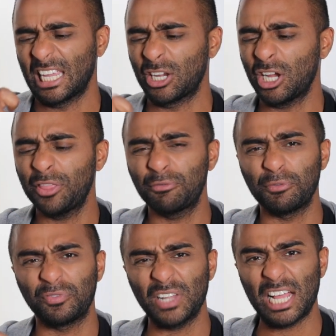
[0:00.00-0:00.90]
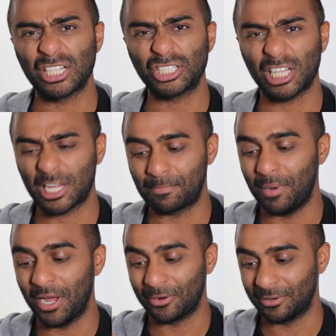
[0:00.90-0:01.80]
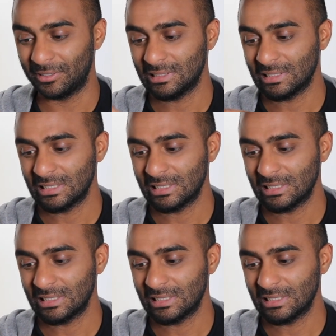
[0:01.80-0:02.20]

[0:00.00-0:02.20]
they can cut through flesh like butter.